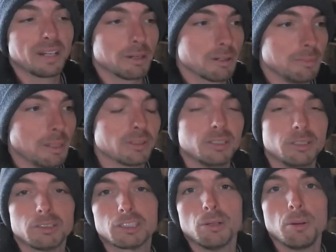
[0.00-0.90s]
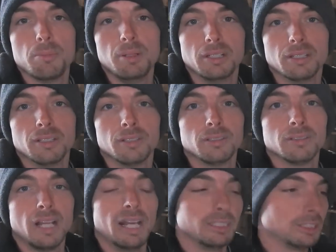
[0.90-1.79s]
I'm going to be able to do
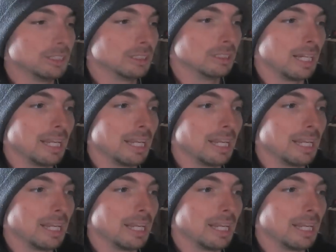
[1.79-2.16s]
snowmobile engine,